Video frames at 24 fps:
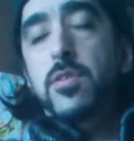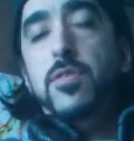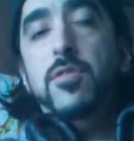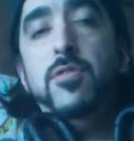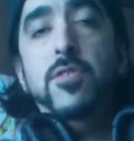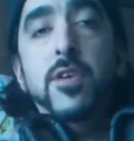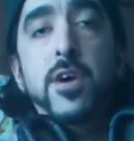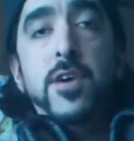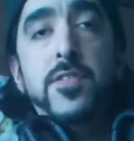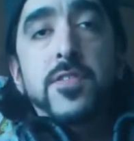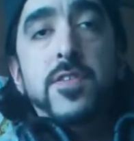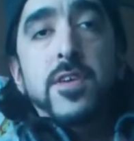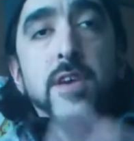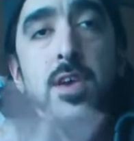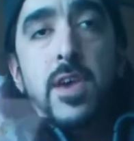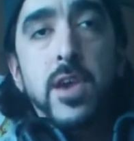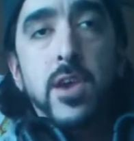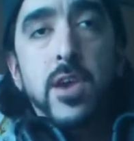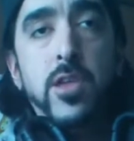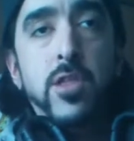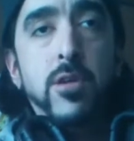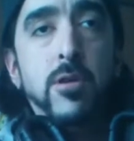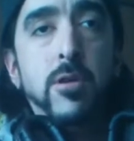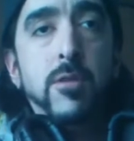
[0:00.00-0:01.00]
Just in
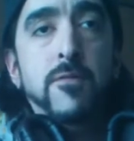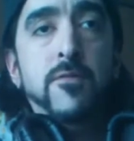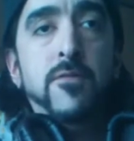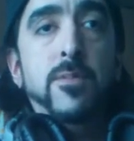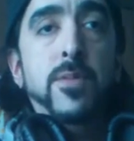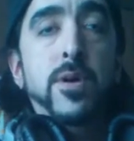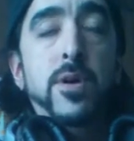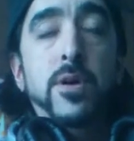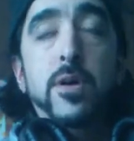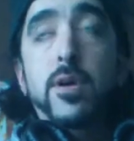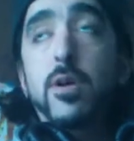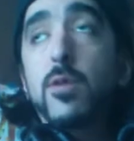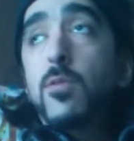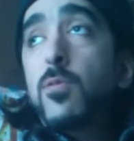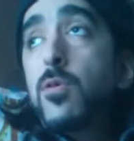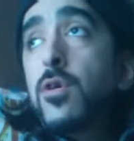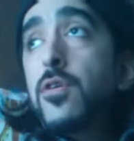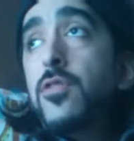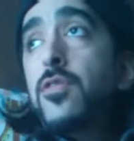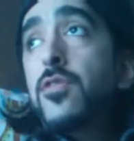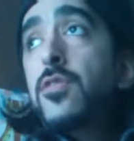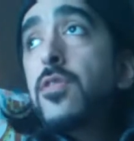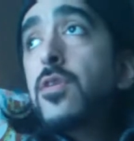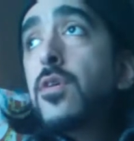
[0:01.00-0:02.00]
case you're unfamiliar
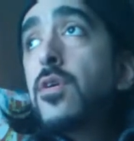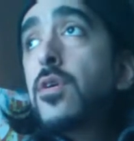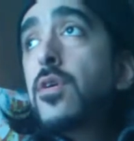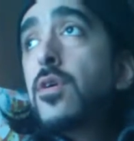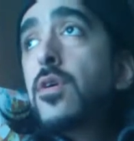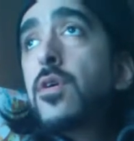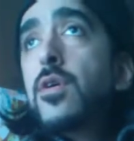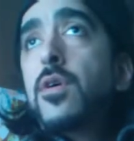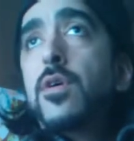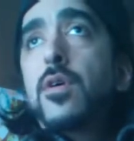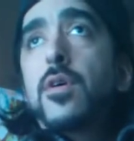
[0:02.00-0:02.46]
with